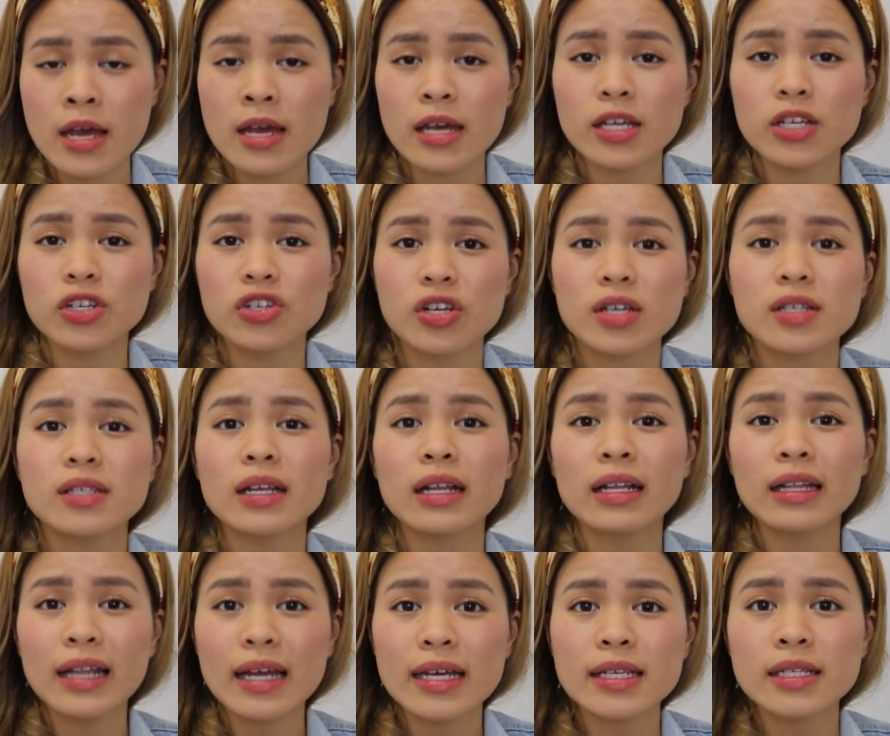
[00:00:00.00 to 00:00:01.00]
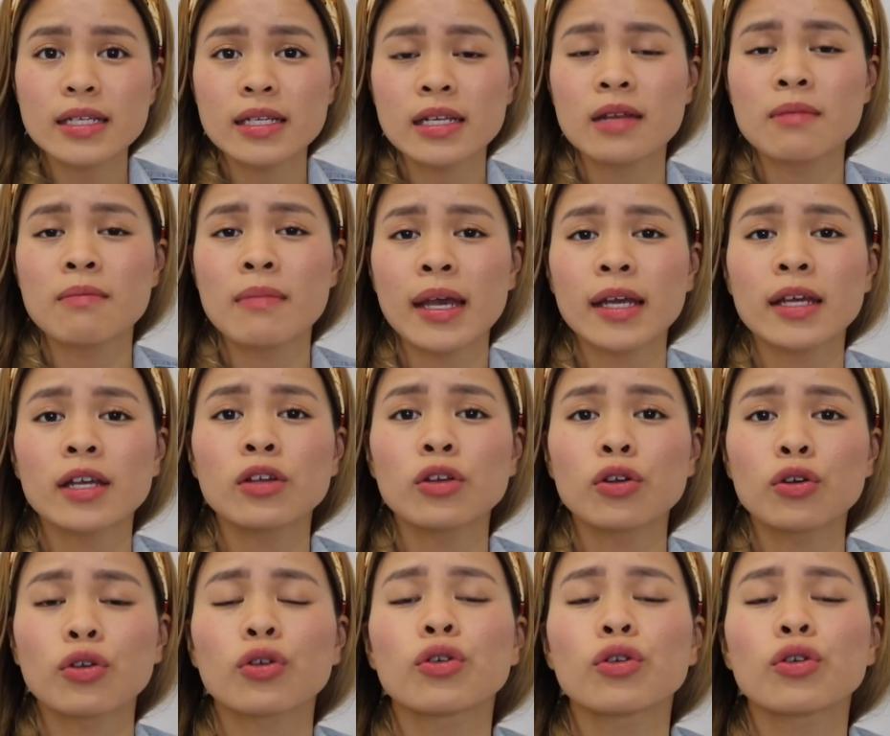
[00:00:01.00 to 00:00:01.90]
It's just a lesson in making you